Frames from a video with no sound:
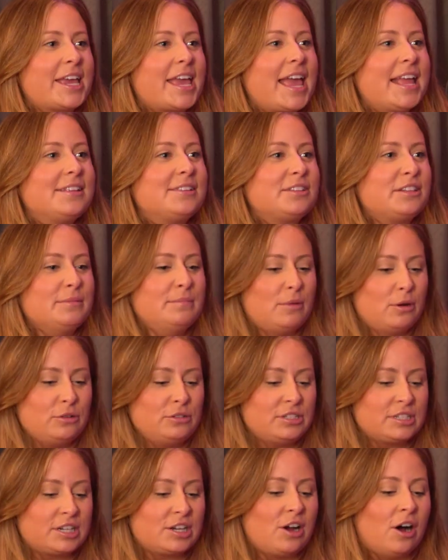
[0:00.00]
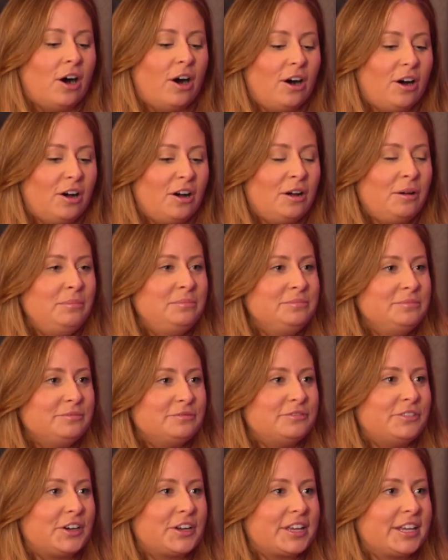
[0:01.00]
Like, it's the most
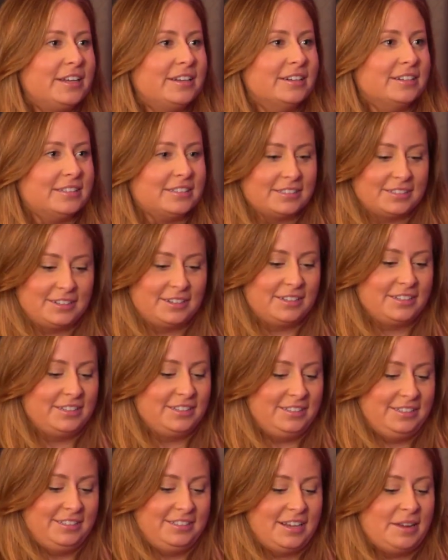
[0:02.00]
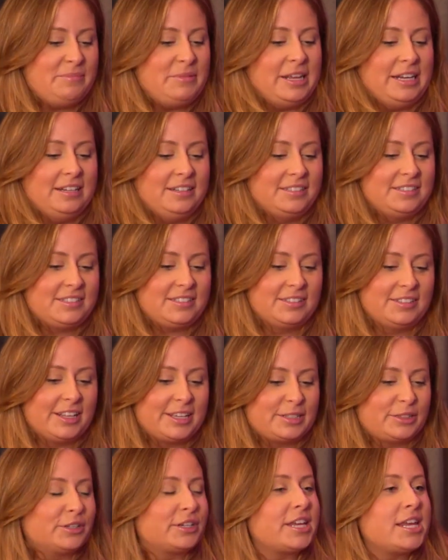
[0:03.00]
calm fucking... I mean, it's
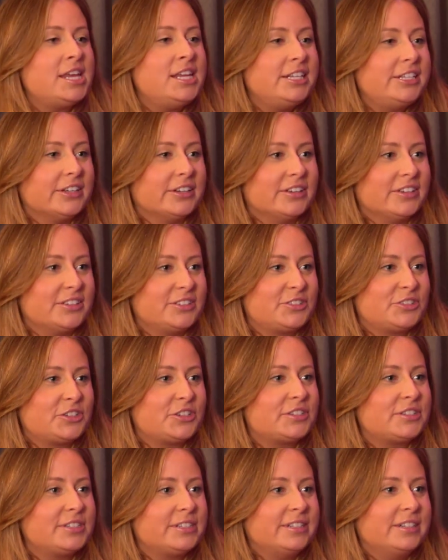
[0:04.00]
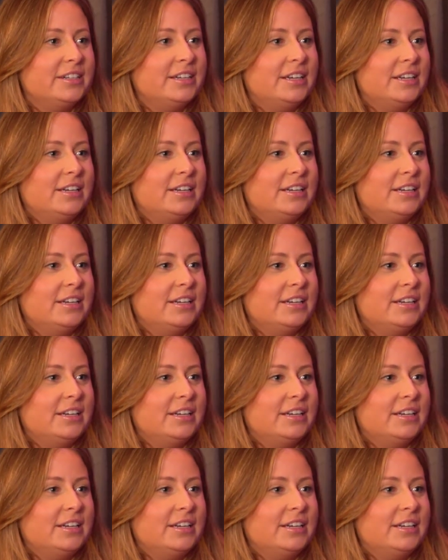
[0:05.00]
like La Quinta. It's just...